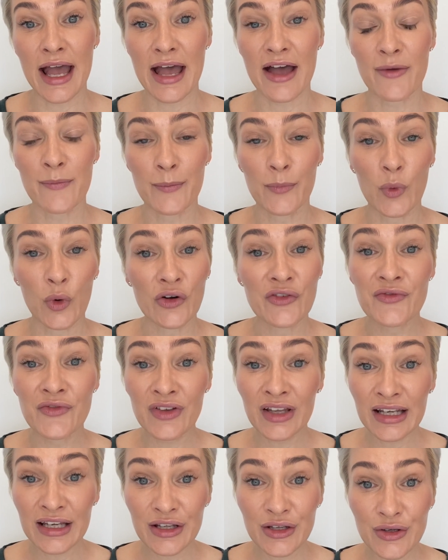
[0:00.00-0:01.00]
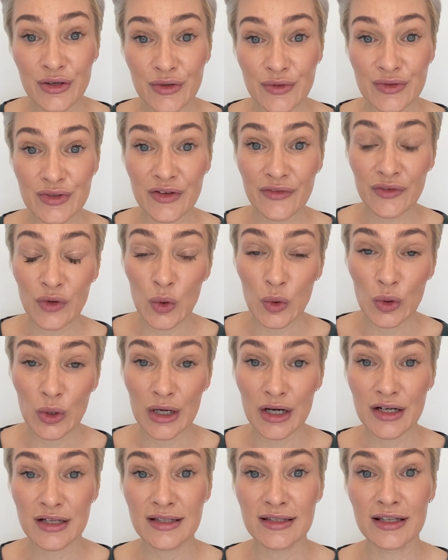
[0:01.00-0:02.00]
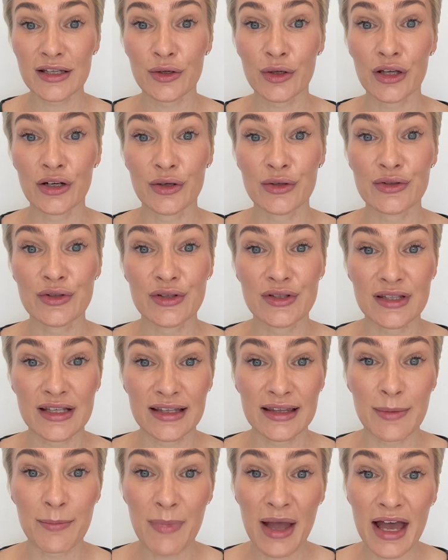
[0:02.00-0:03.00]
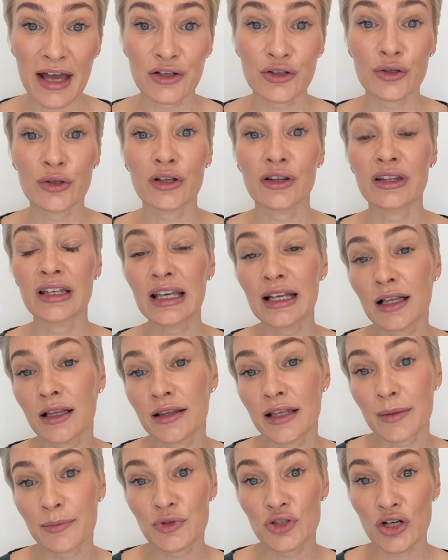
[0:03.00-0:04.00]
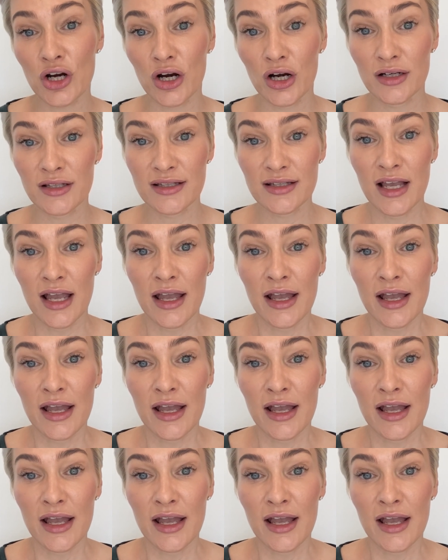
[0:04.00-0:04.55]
more videos, of course, and you can also see the manual, needle depth charts,